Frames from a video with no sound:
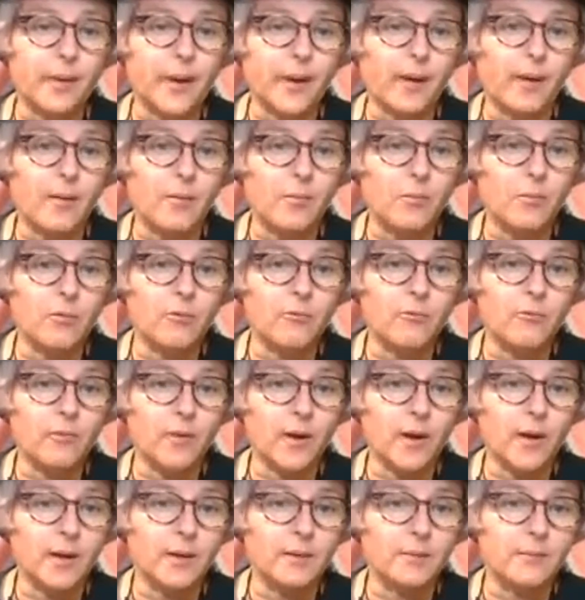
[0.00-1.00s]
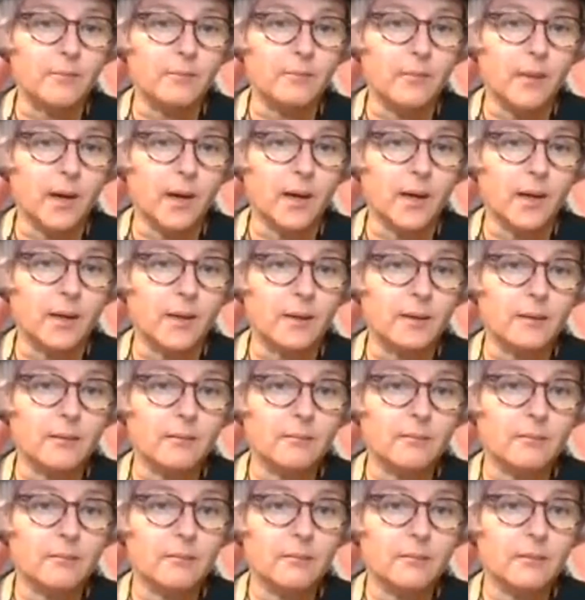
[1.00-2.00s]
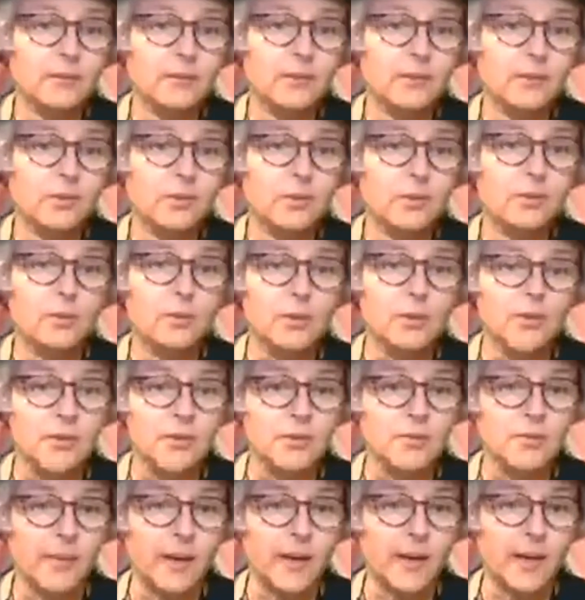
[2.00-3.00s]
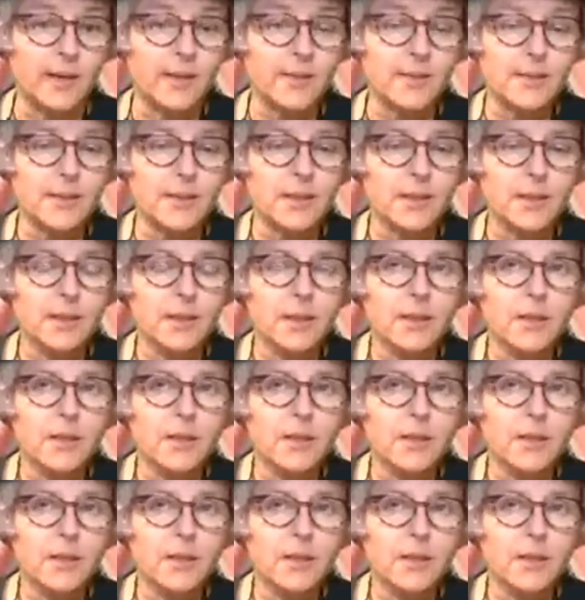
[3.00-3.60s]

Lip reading: I will find my coolest mask.